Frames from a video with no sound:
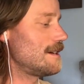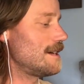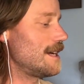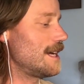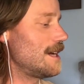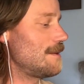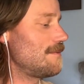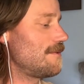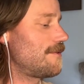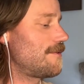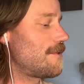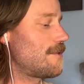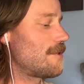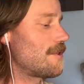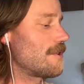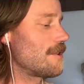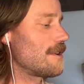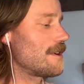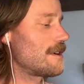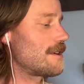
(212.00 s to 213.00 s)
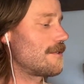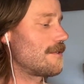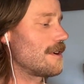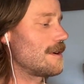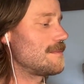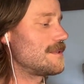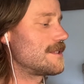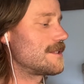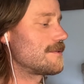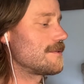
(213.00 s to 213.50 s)
M4,
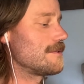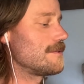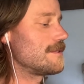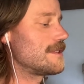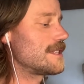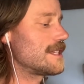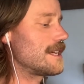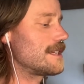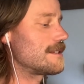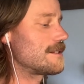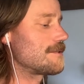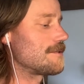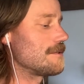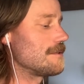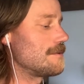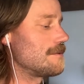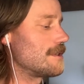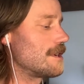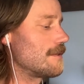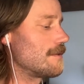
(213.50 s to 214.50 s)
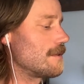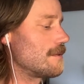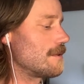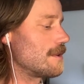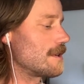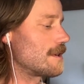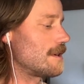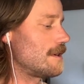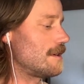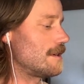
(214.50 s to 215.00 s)
grub screw, set screw, whatever you
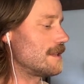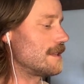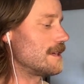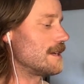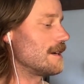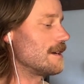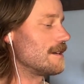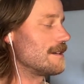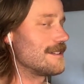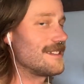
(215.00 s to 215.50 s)
want to call it there.